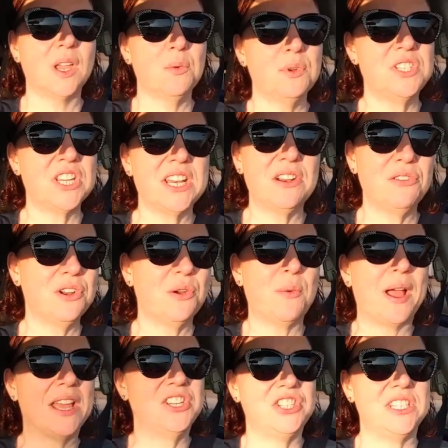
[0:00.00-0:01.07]
which I don't know
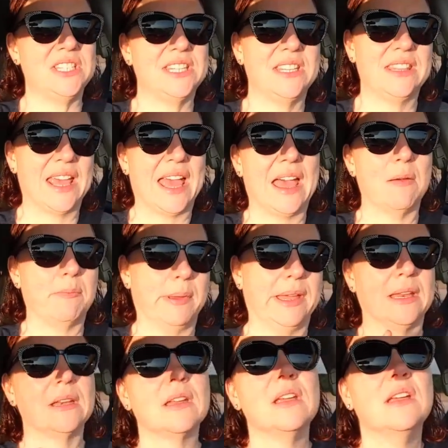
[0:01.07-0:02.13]
why she did that, but